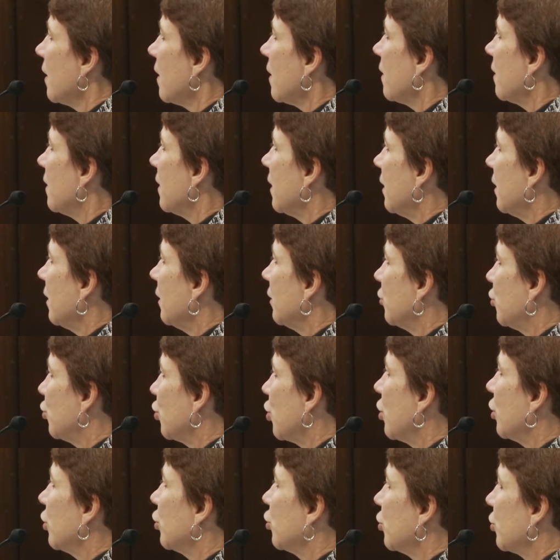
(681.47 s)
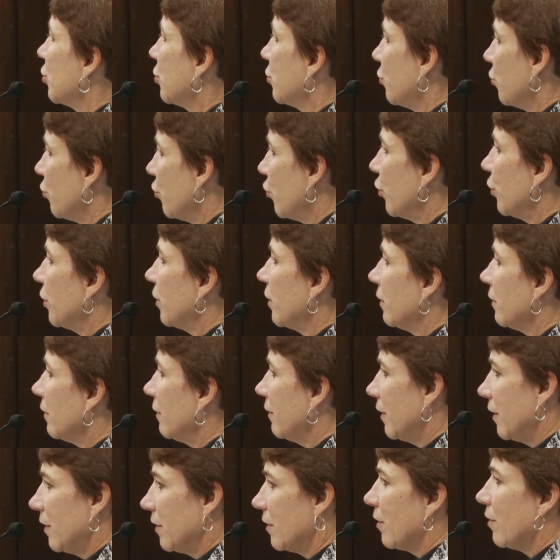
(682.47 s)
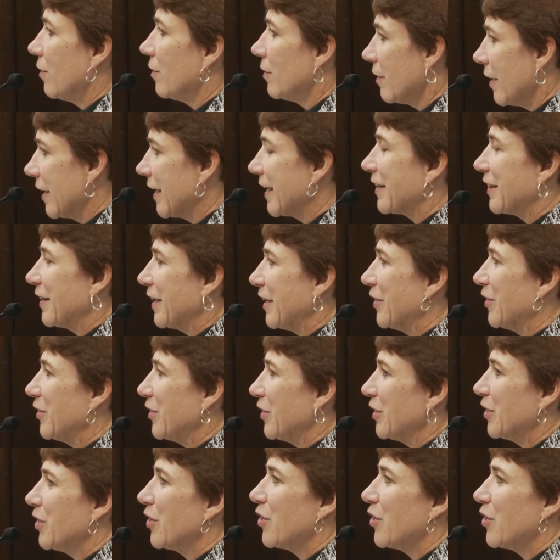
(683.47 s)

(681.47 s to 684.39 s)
the judge would, in all likelihood,